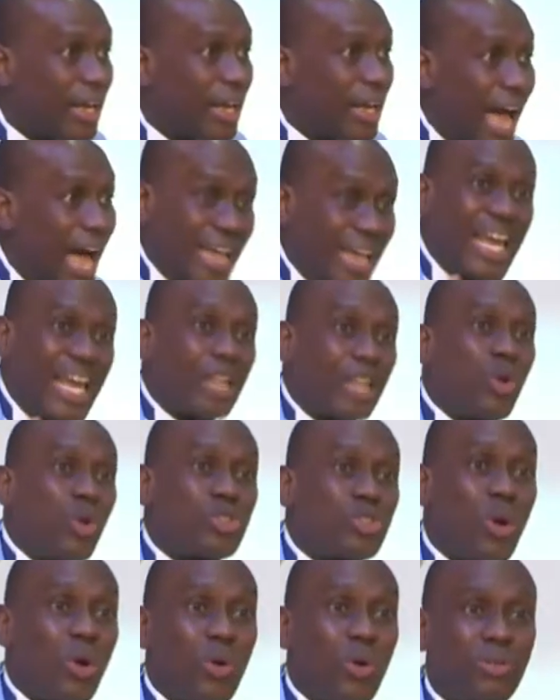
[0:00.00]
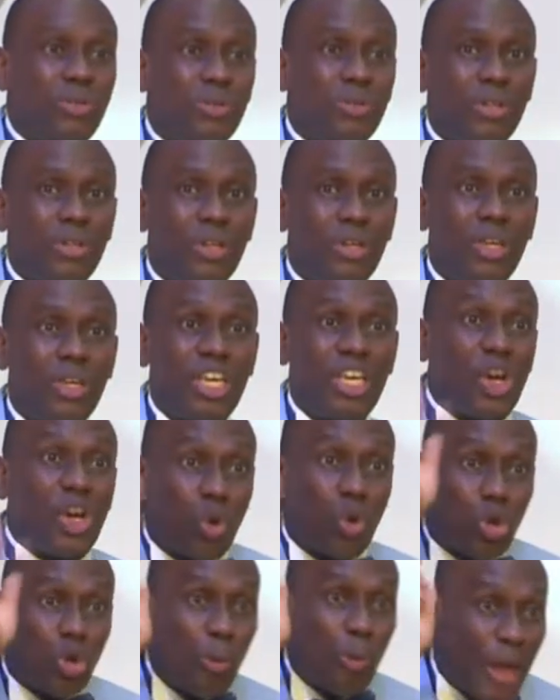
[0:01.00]
And that was all. He
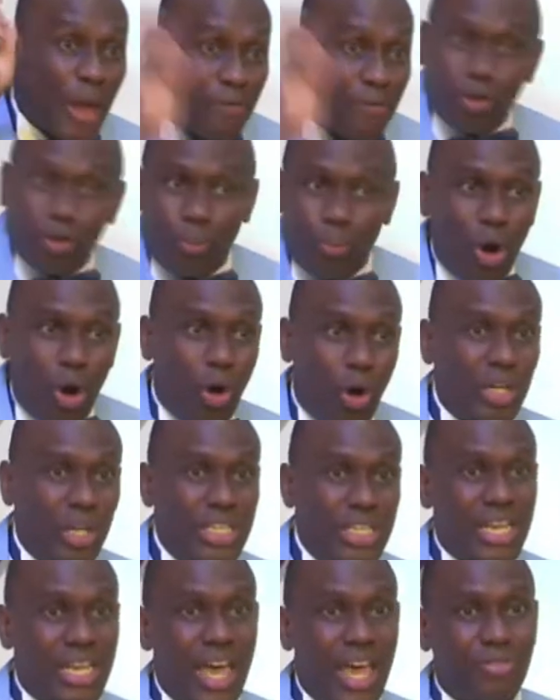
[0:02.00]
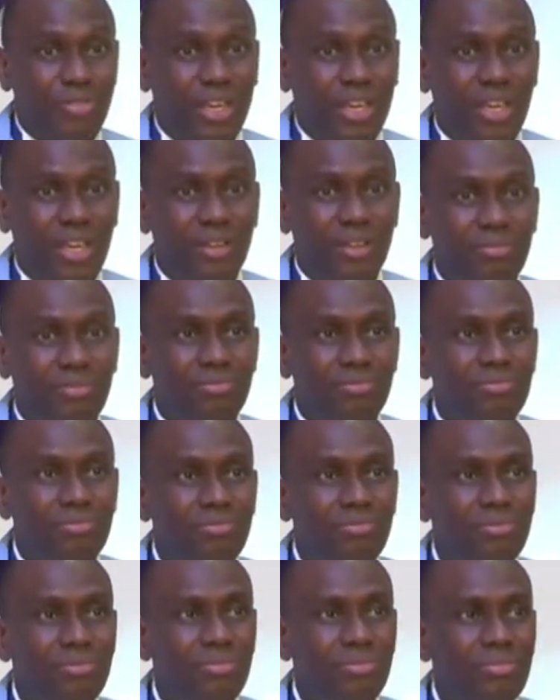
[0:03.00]
couldn't play football all his life again.
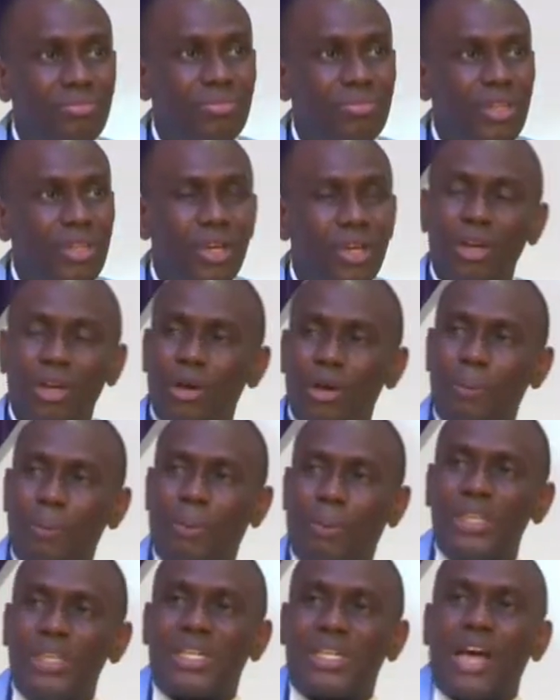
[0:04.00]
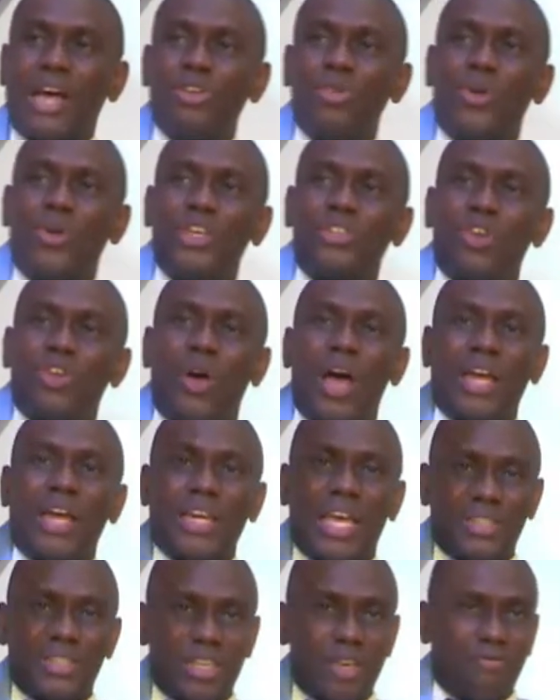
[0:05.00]
Please, can you raise your
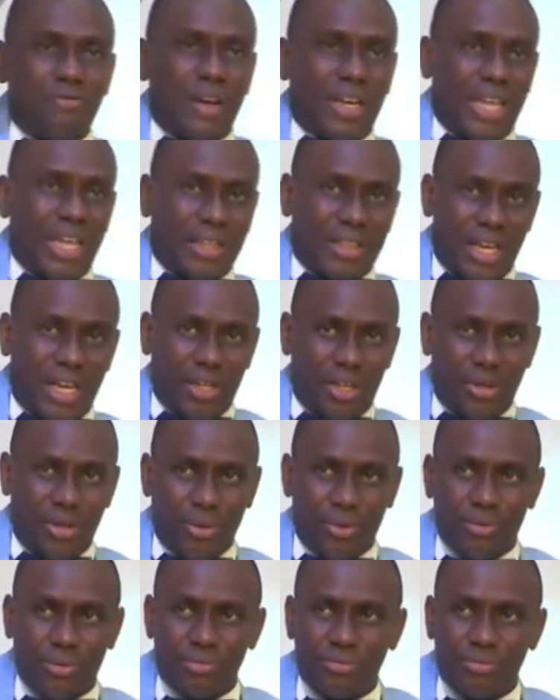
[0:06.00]
hand and say, Father, thank you.